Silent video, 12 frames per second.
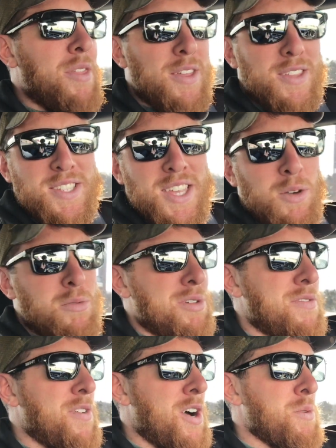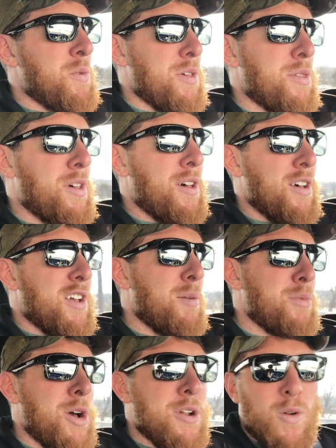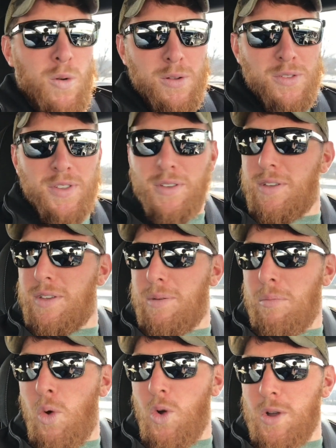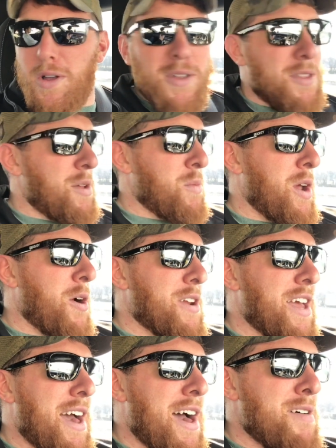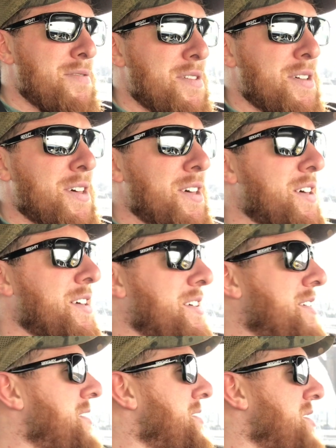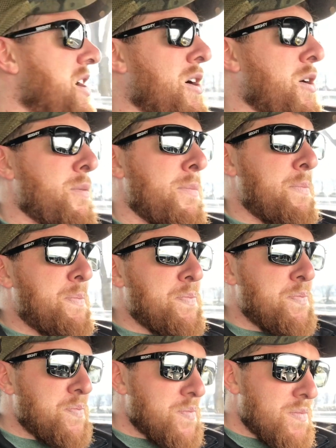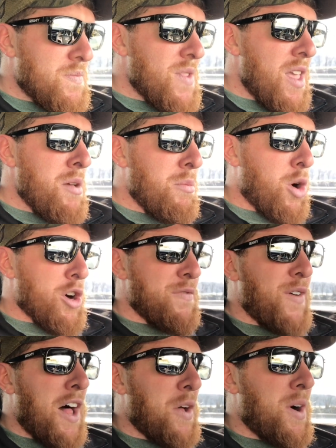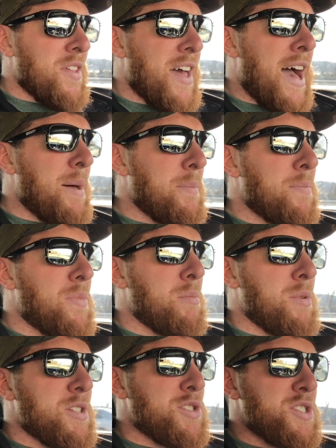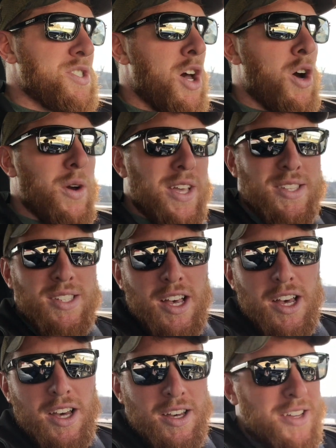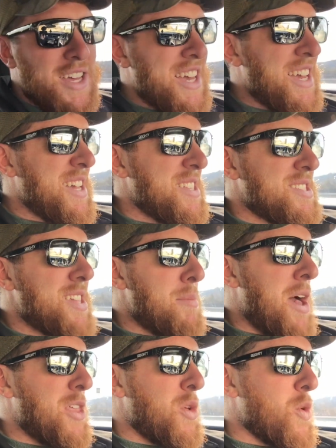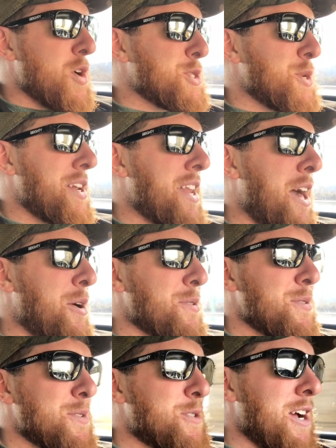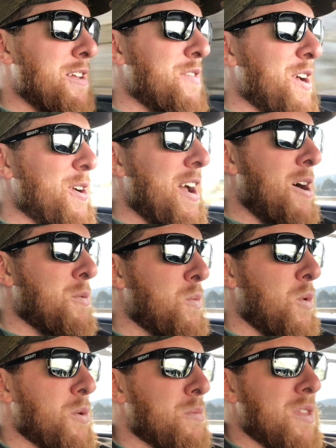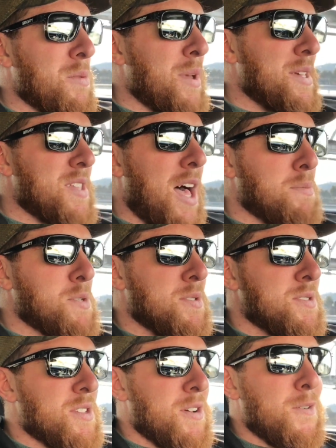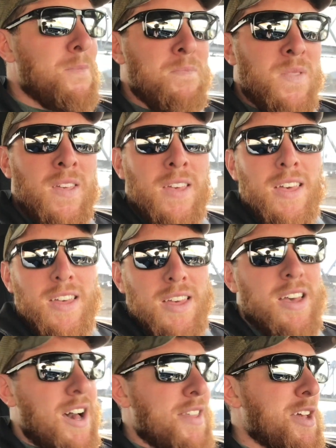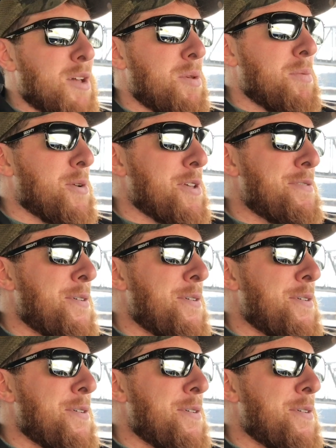I think this thing would be fun with a couple hundred horse more than we already have. So more to follow on that, but just know it's semi on the works right now, trying to figure out what would be the best option. So I think it'd be pretty